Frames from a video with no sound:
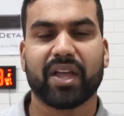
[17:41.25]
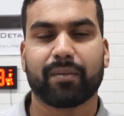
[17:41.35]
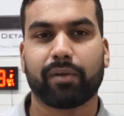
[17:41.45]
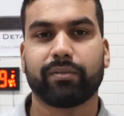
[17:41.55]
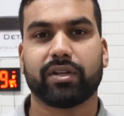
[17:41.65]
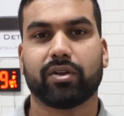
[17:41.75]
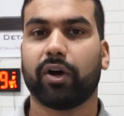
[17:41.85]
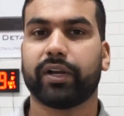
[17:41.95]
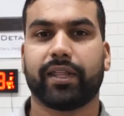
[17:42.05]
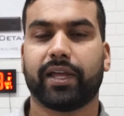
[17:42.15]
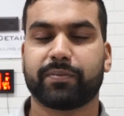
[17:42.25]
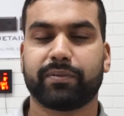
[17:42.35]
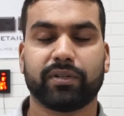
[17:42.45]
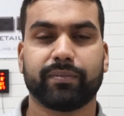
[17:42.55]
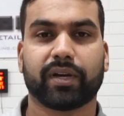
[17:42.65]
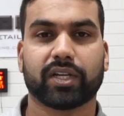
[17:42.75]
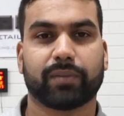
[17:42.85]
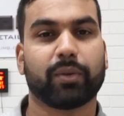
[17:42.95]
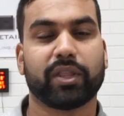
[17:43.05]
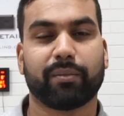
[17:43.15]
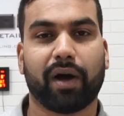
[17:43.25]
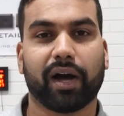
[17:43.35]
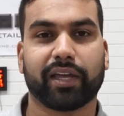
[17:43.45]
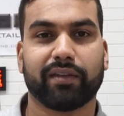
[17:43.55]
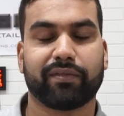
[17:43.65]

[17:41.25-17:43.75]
Probably not, and that's purely because I'm not in the market